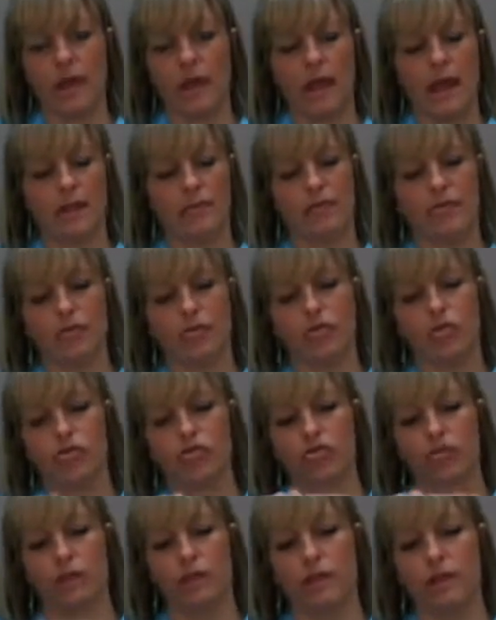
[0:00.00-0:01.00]
And so
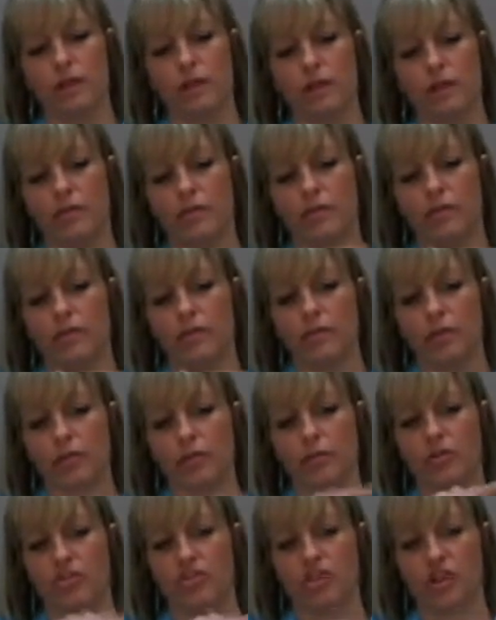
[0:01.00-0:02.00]
usually in these little
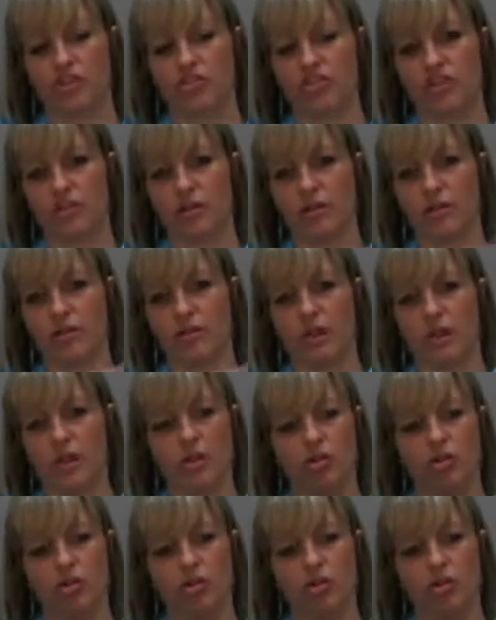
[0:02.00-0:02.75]
projections,